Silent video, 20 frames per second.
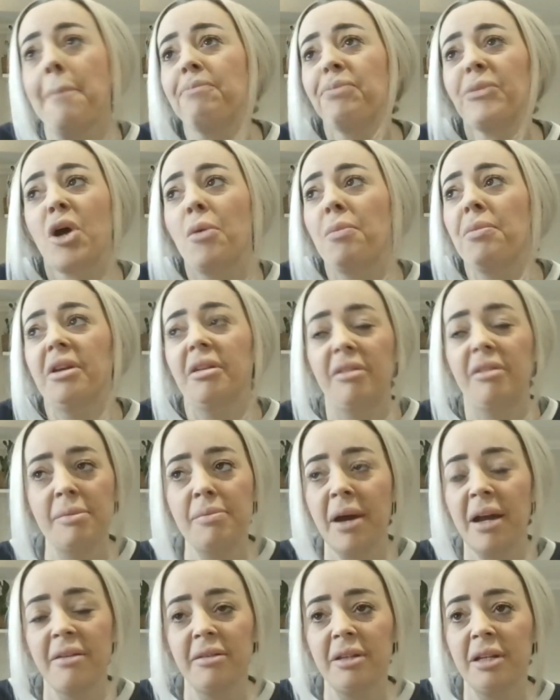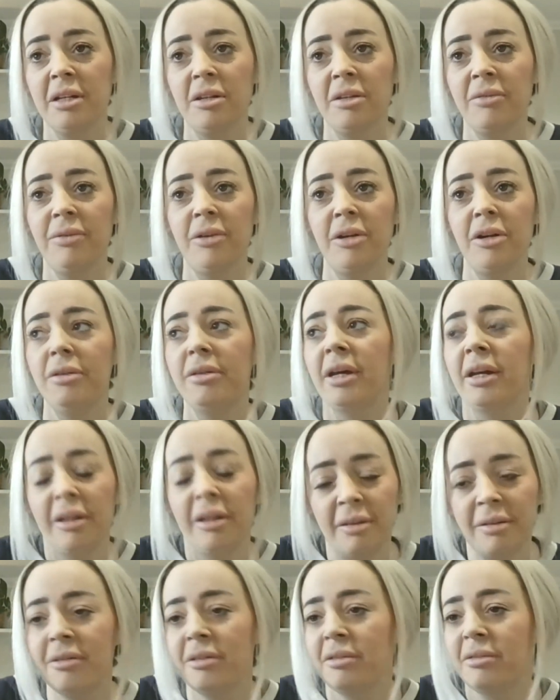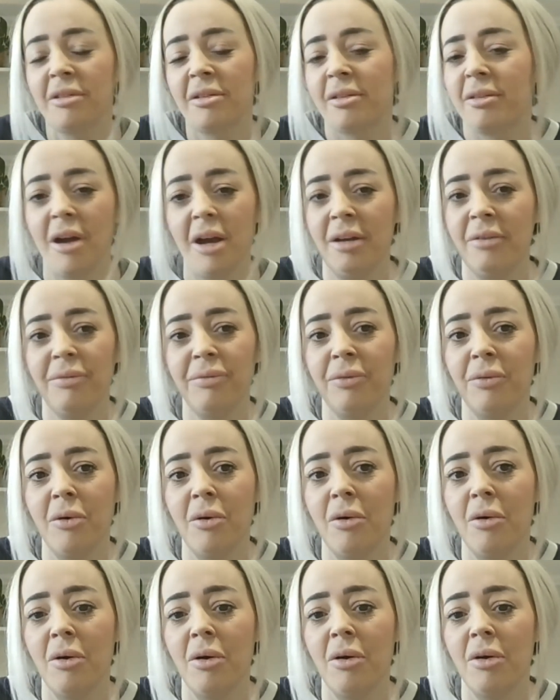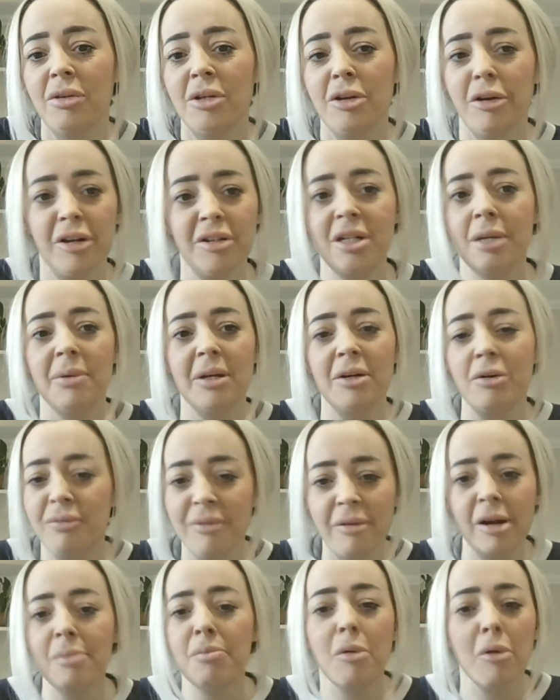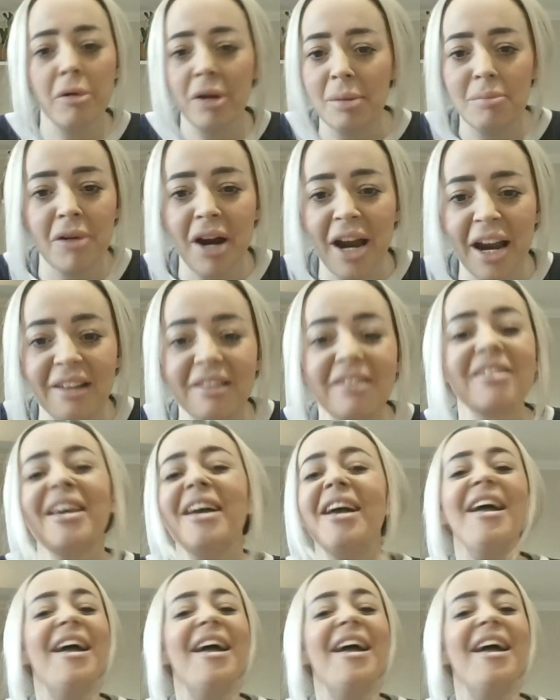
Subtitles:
competency-based interview that is designed for neurotypical, very boring brains.